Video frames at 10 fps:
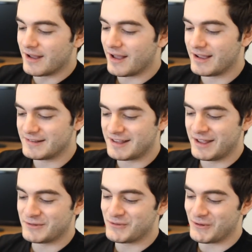I
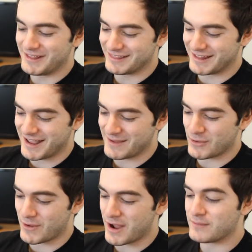said, rolling the
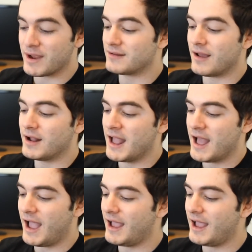name around my tongue.